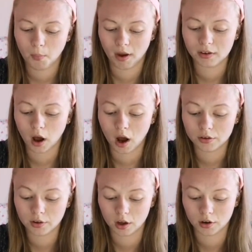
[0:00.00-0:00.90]
my
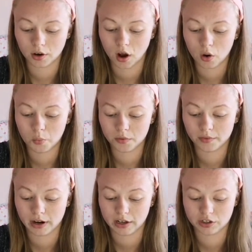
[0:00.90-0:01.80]
thoughts on an open
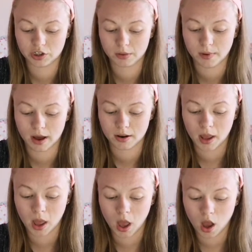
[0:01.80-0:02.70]
relationship
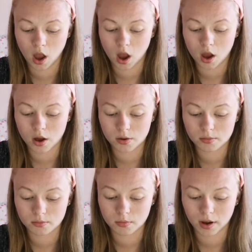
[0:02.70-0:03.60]
and
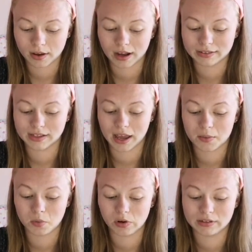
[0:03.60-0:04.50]
I can't
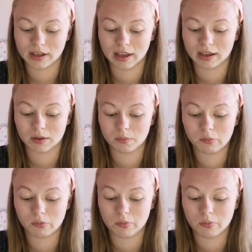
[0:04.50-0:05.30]
say but it's like